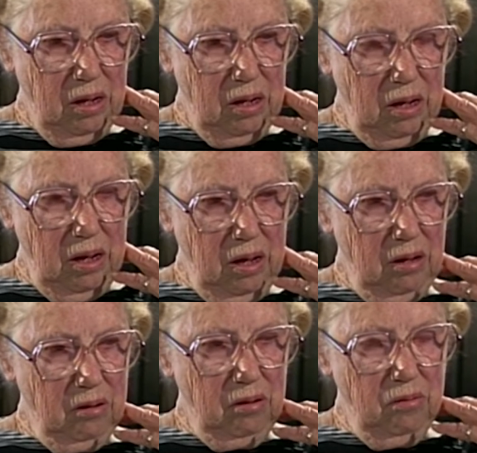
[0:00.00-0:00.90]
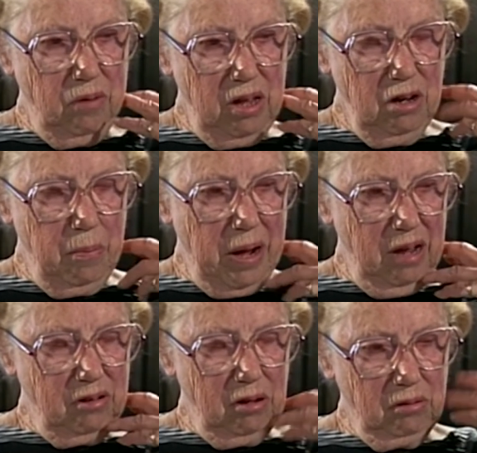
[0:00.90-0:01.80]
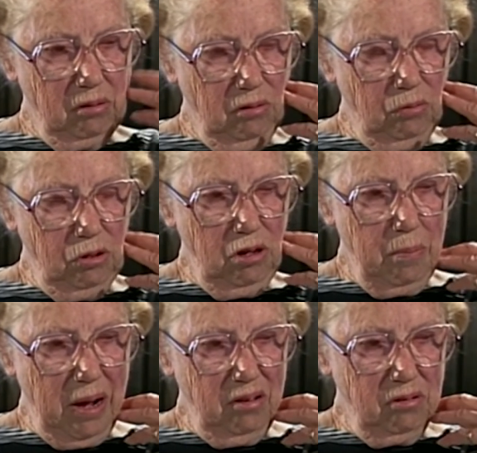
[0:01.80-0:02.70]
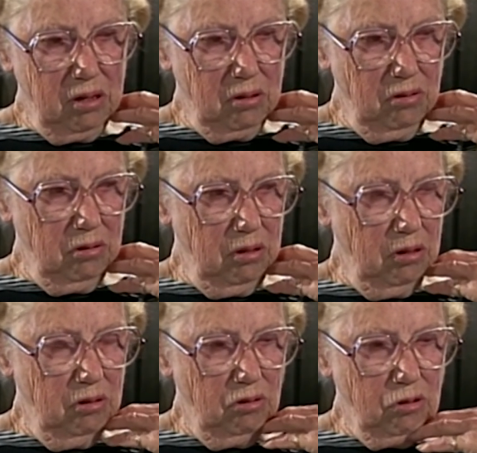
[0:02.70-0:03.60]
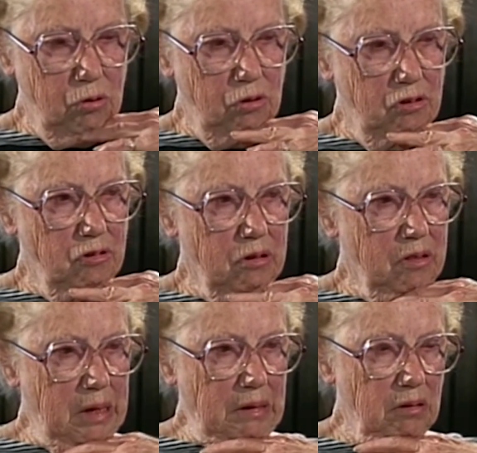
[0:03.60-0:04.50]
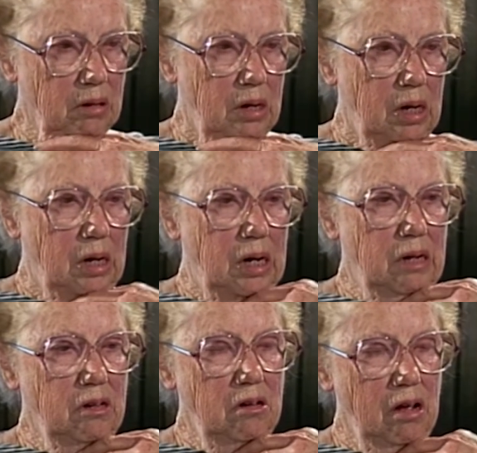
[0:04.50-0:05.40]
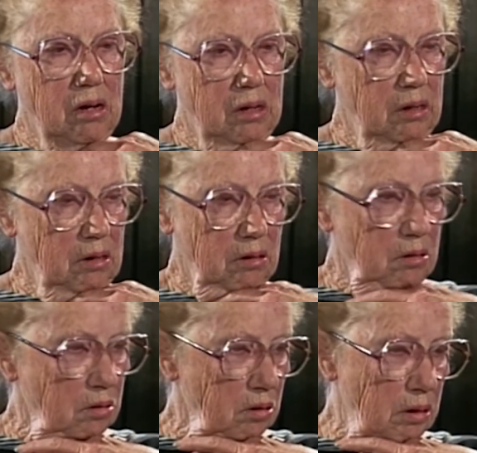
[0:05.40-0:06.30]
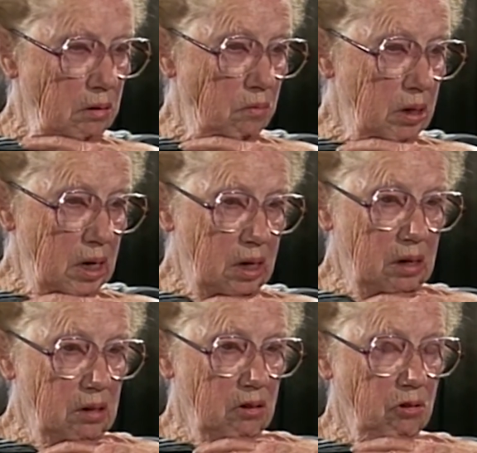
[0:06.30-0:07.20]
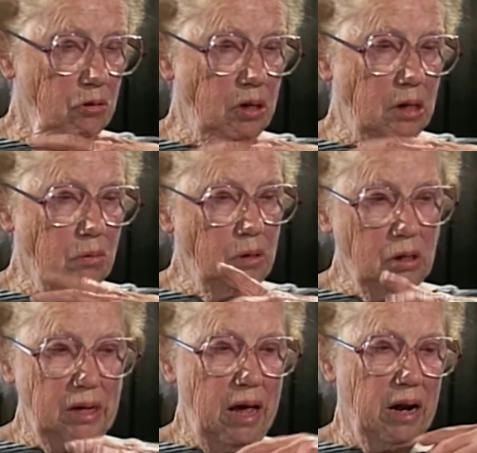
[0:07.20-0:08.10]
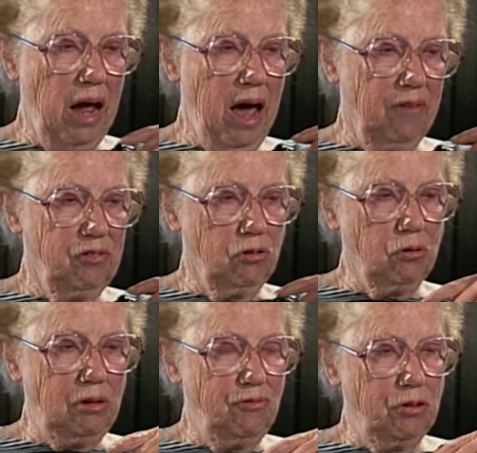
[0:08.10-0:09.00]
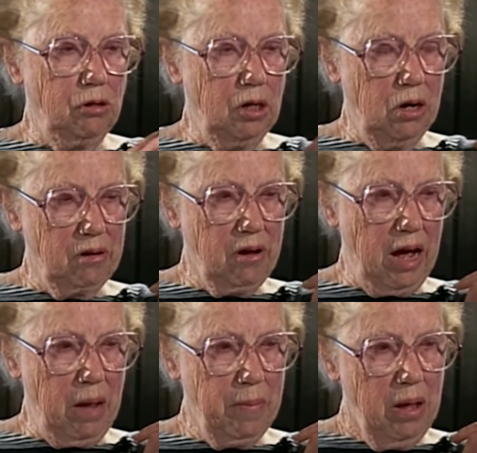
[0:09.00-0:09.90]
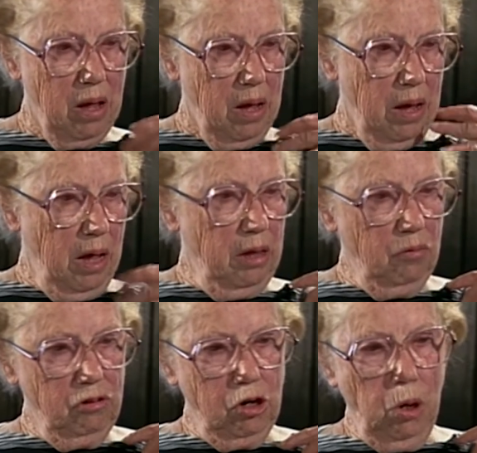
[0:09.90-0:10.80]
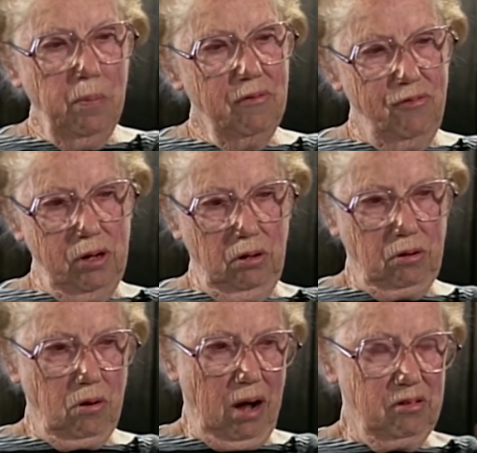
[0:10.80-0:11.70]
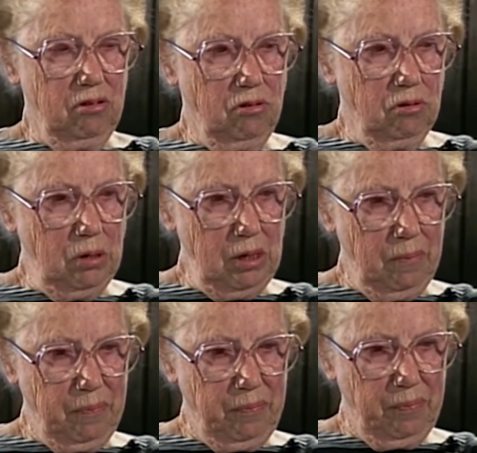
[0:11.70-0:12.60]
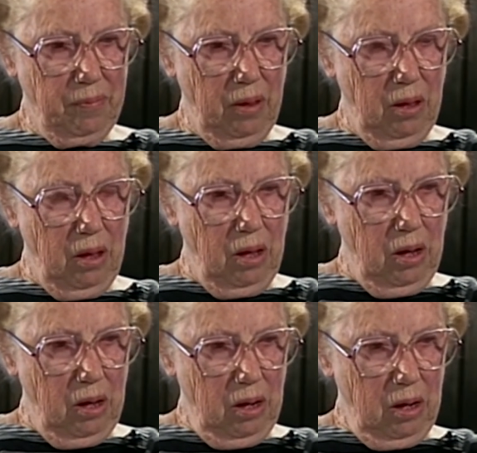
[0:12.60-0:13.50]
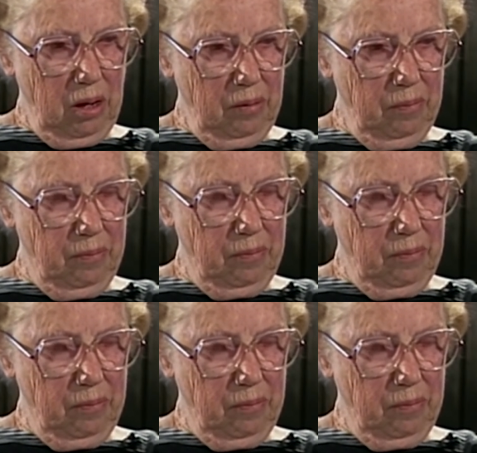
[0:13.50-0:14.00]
and ran their bicycles, rode their bicycles and their scooters and things on the right out on the street. And we only had a half street for a long time. And there was an open field across the street, a